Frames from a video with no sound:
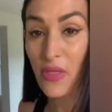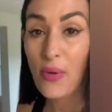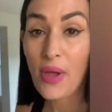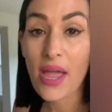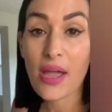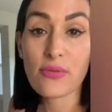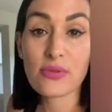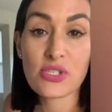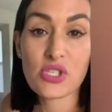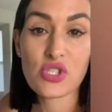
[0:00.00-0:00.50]
By
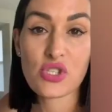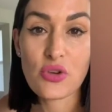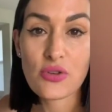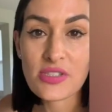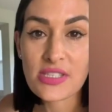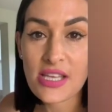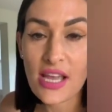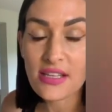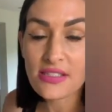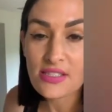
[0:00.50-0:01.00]
the way, I was
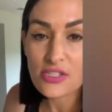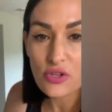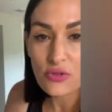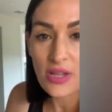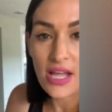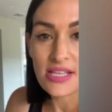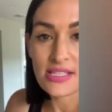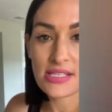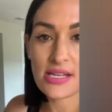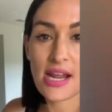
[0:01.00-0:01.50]
so sad,
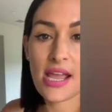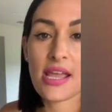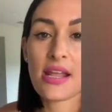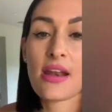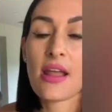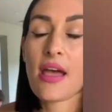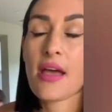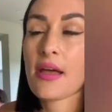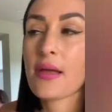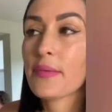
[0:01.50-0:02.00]
so last
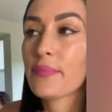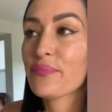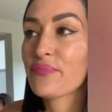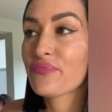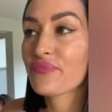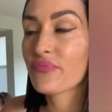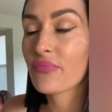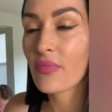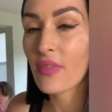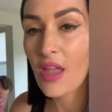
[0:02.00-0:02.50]
night,
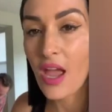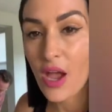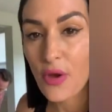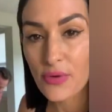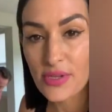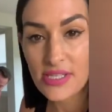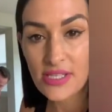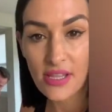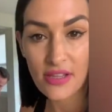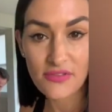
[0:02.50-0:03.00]
I
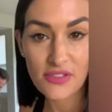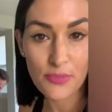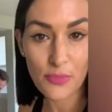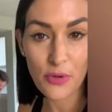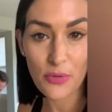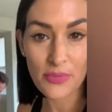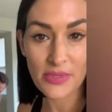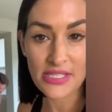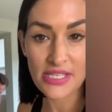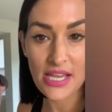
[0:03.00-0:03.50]
always love
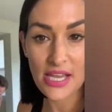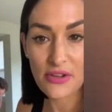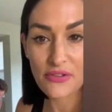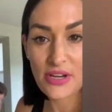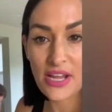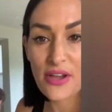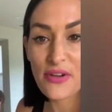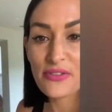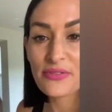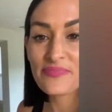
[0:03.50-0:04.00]
to put
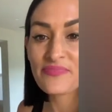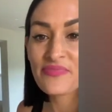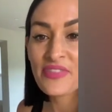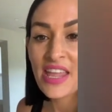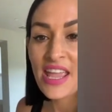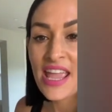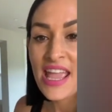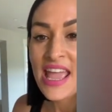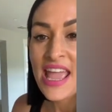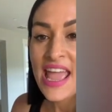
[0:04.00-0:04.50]
Matteo down,
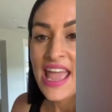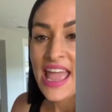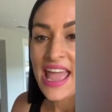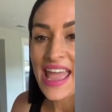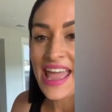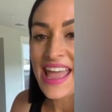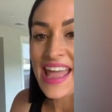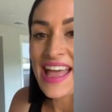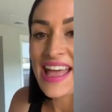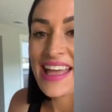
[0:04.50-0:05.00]

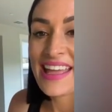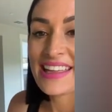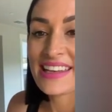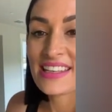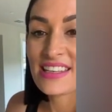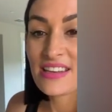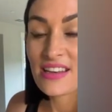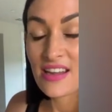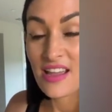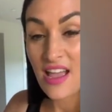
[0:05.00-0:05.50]

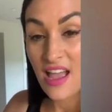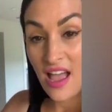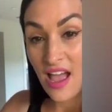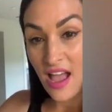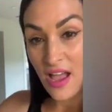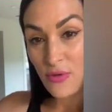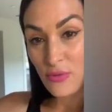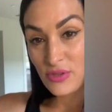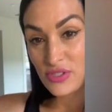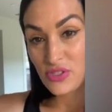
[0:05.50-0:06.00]
and
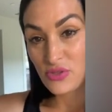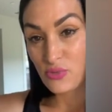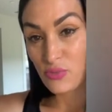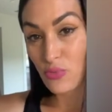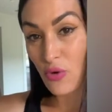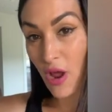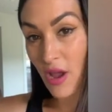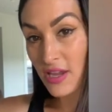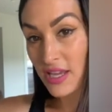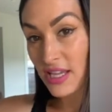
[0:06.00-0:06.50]
I
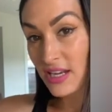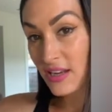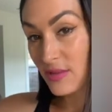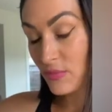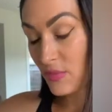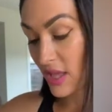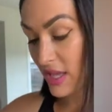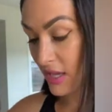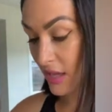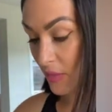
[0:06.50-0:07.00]
was
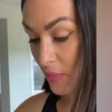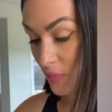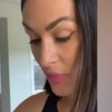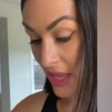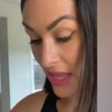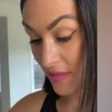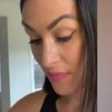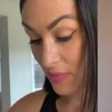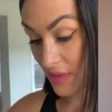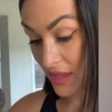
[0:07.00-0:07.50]
rocking him like a
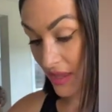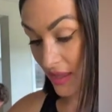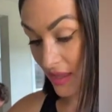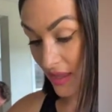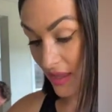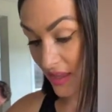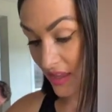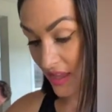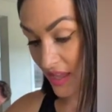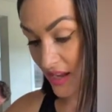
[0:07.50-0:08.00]

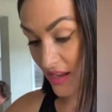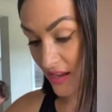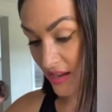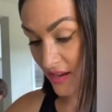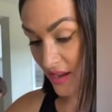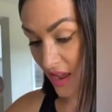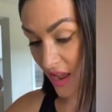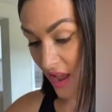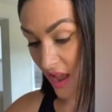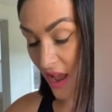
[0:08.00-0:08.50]
baby,
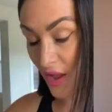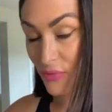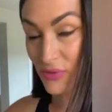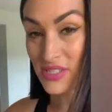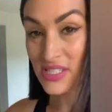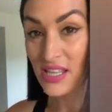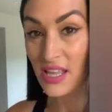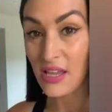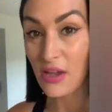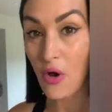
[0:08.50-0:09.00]
and
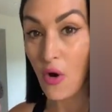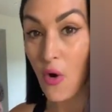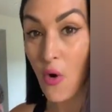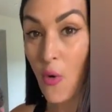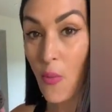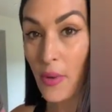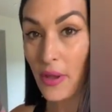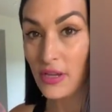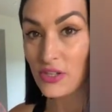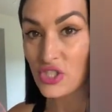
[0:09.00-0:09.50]
I was like,
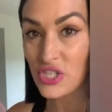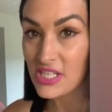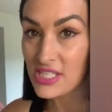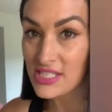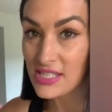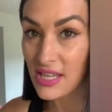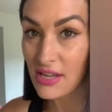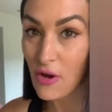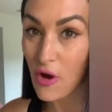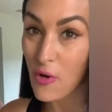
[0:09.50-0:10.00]
oh my gosh,
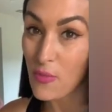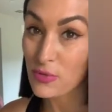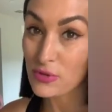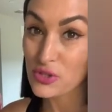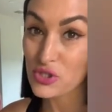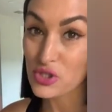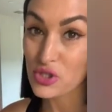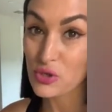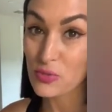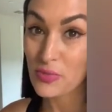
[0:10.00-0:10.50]
he's like
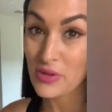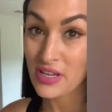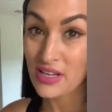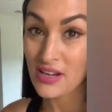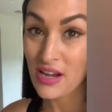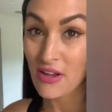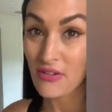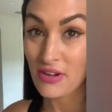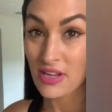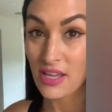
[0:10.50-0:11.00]
almost too
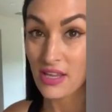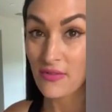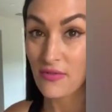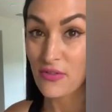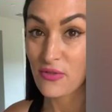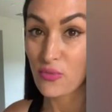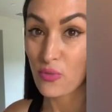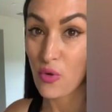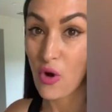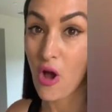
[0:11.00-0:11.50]
big now to
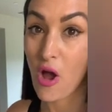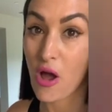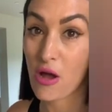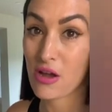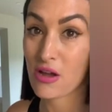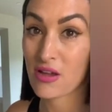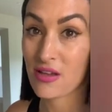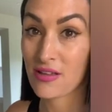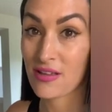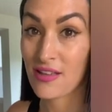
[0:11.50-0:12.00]
even
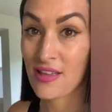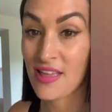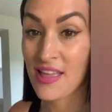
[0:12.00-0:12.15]
rock.